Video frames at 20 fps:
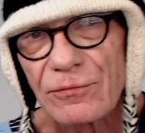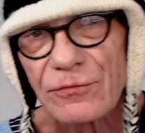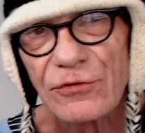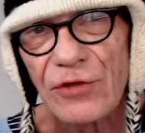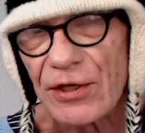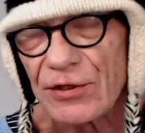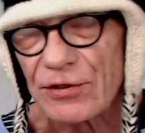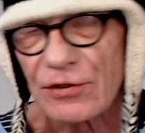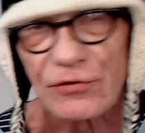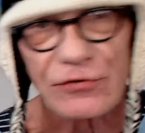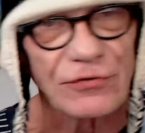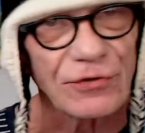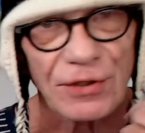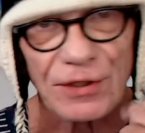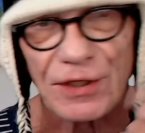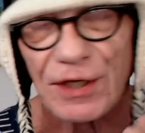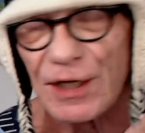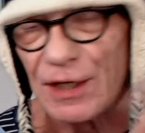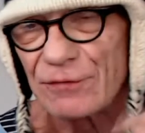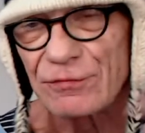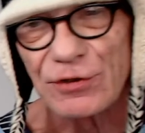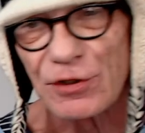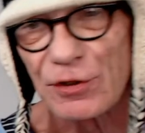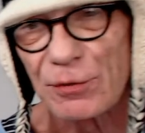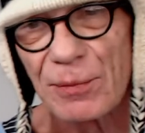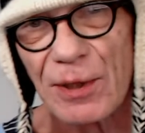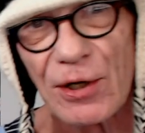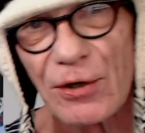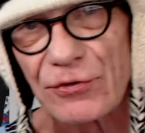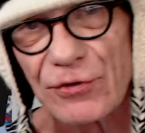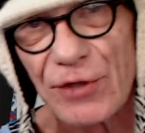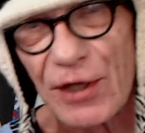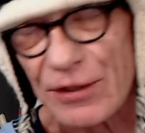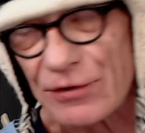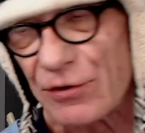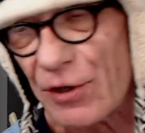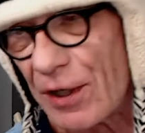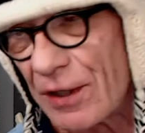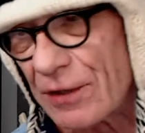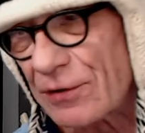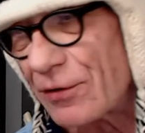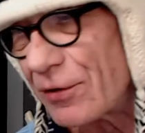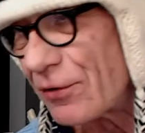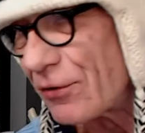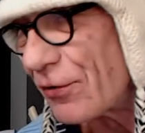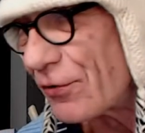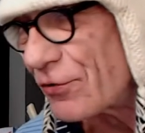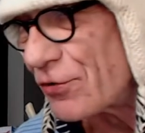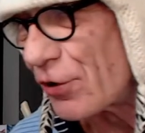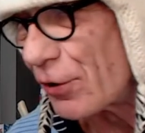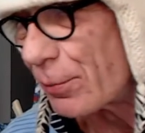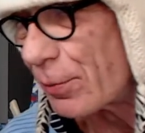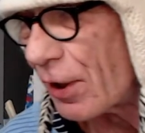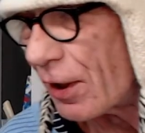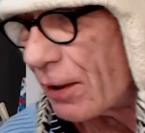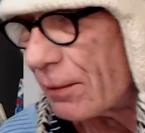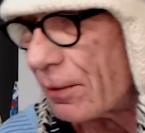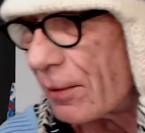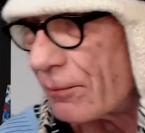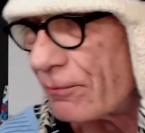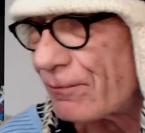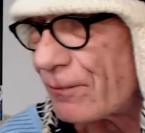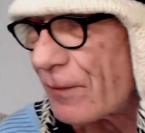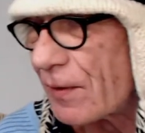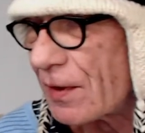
dentists look after your mouth, not doctors. It's your problem.